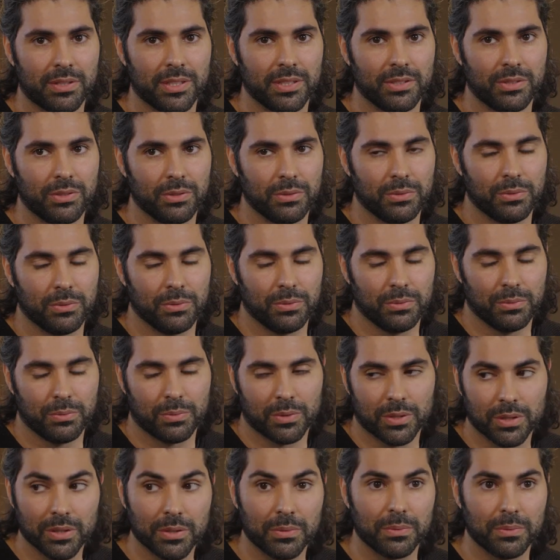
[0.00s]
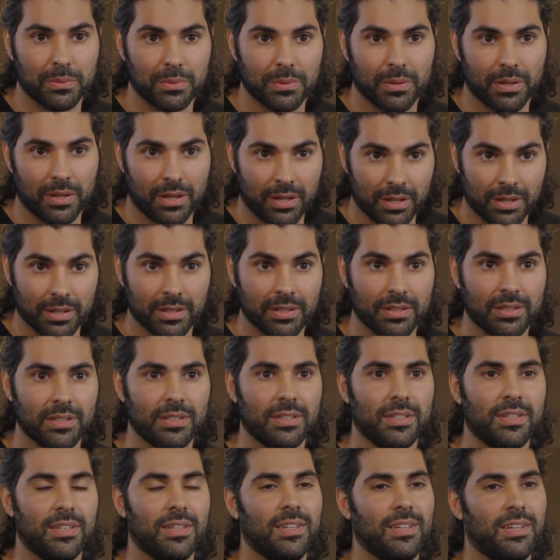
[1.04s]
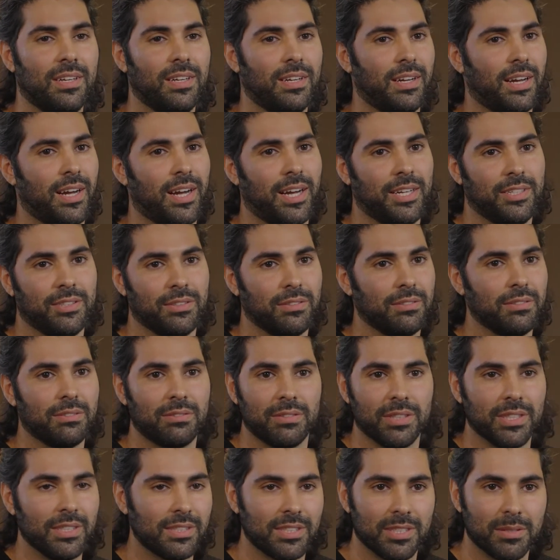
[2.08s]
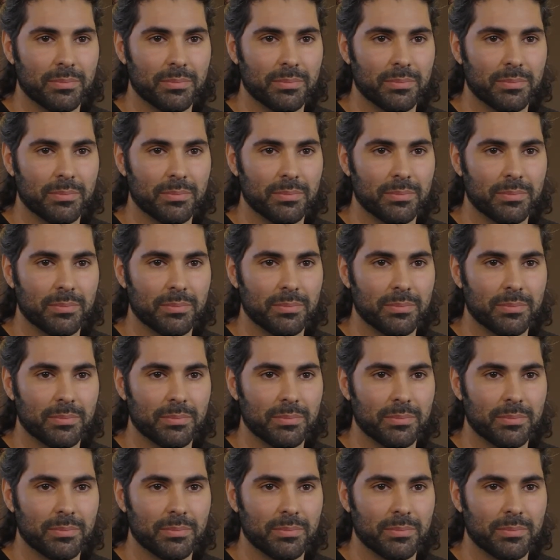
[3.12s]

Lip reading: and to work on. I don't really see